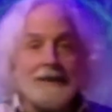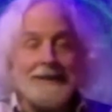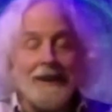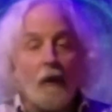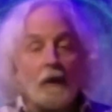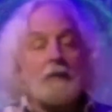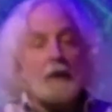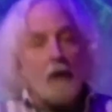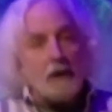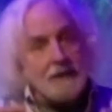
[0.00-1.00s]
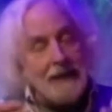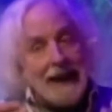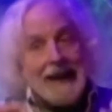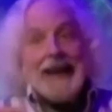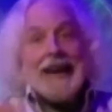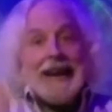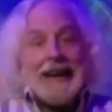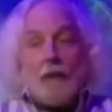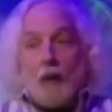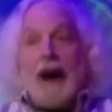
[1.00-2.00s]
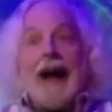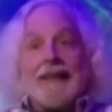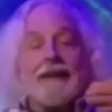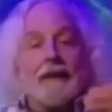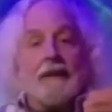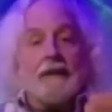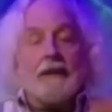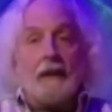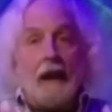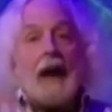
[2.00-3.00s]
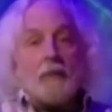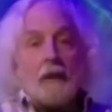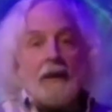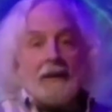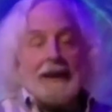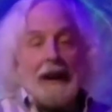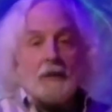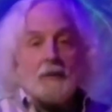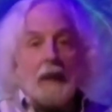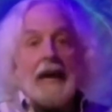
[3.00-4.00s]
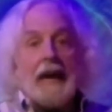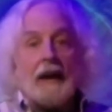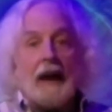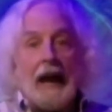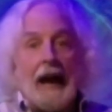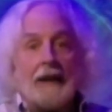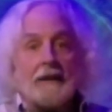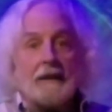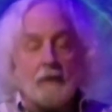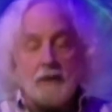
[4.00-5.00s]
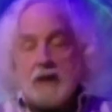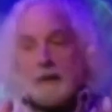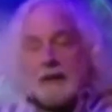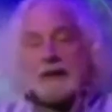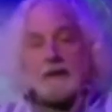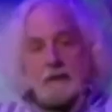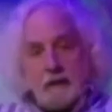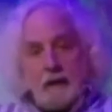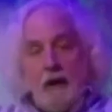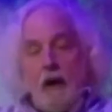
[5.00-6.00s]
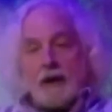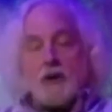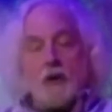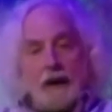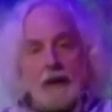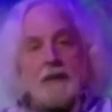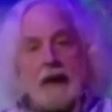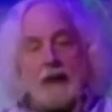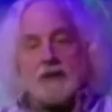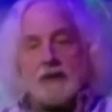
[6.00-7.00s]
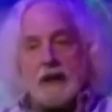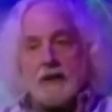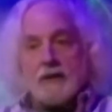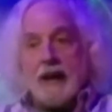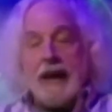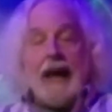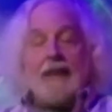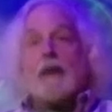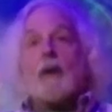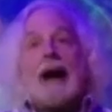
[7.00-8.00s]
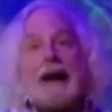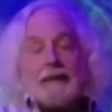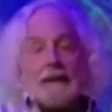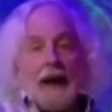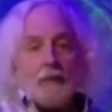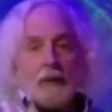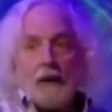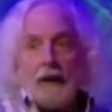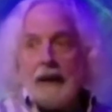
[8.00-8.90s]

Only because they were at the library that I was playing at, which had a big auditorium downstairs, and they were at the library.